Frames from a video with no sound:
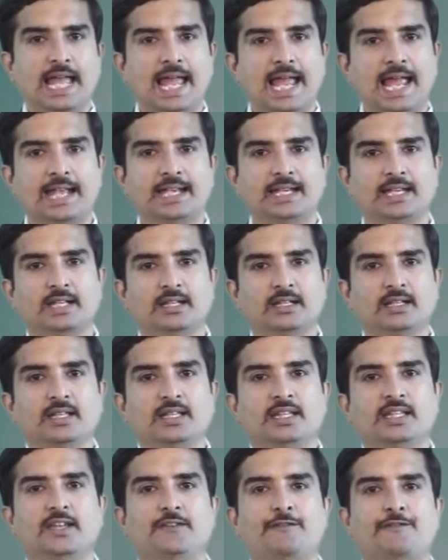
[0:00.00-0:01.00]
and
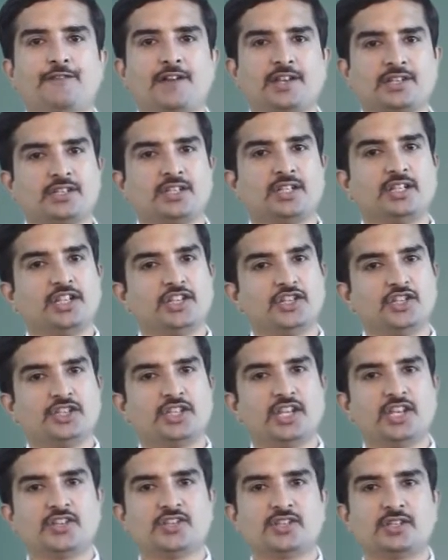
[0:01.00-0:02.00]
the first
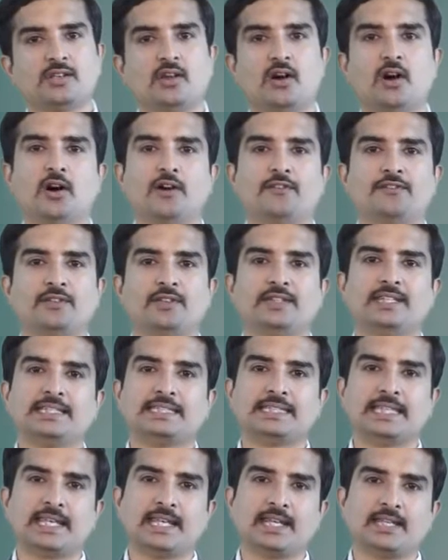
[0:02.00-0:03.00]
digitation of the
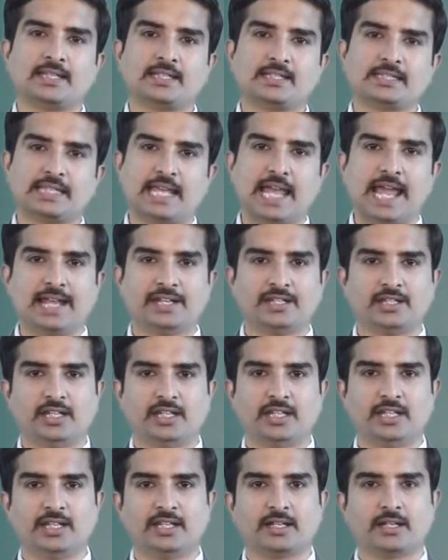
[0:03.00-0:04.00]
serratus
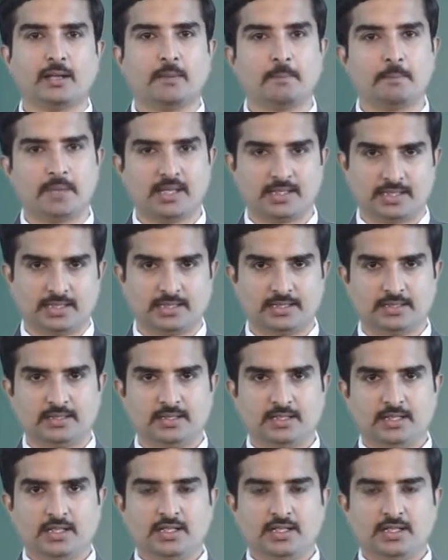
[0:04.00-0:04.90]
anterior muscle.